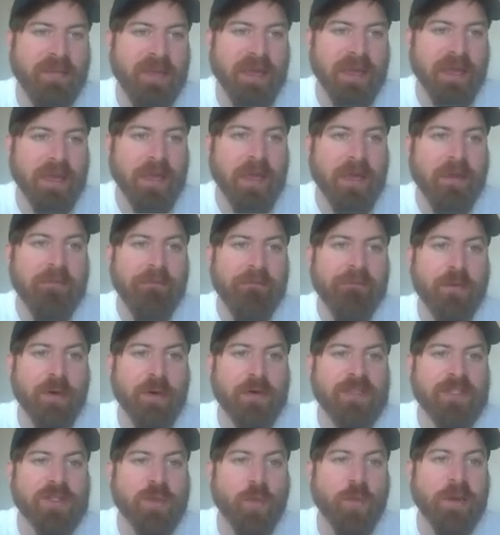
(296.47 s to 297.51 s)
little thing.
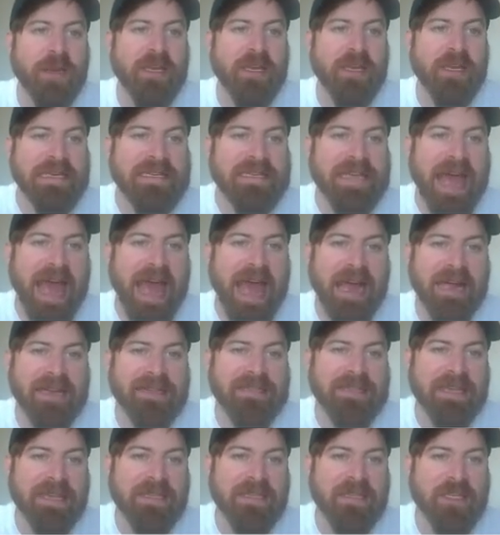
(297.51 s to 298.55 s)
First, we need
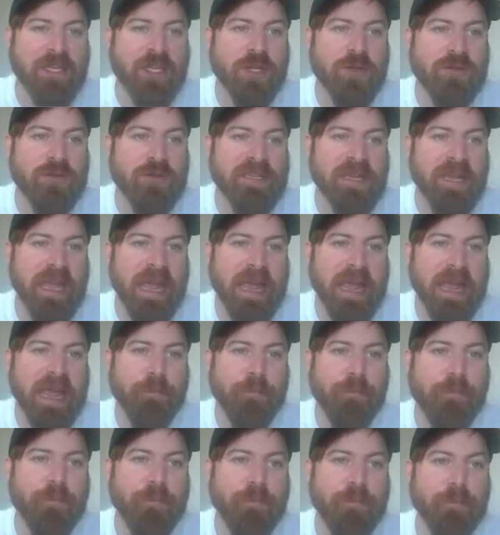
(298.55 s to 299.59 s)
to access using
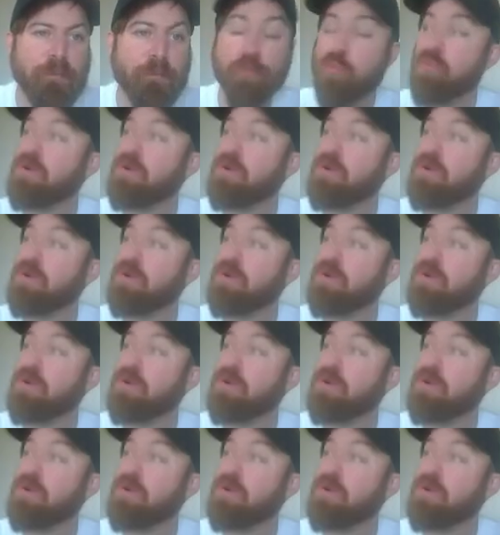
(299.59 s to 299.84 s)
a